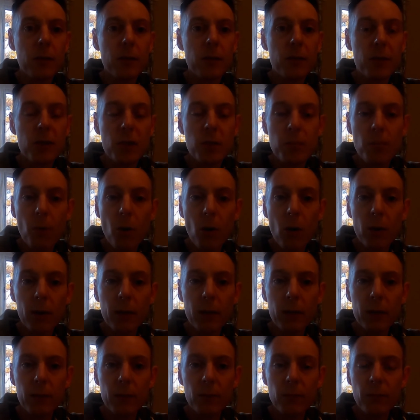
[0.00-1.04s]
this
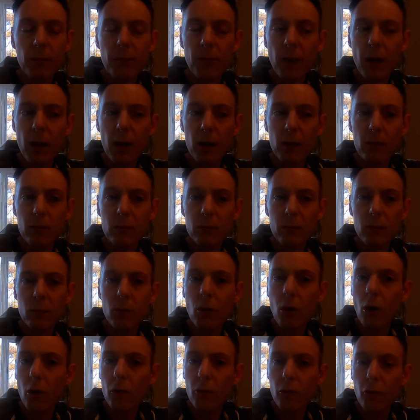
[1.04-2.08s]
morning felt
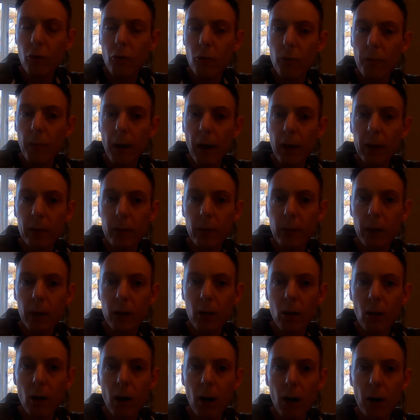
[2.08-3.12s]
not too bad when I
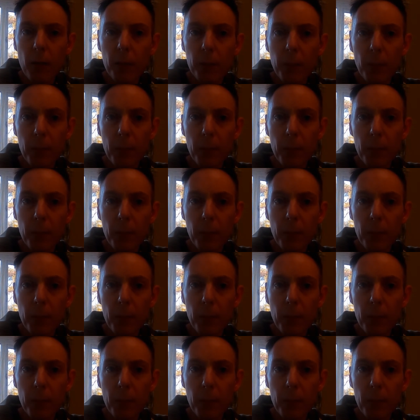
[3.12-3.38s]
got up,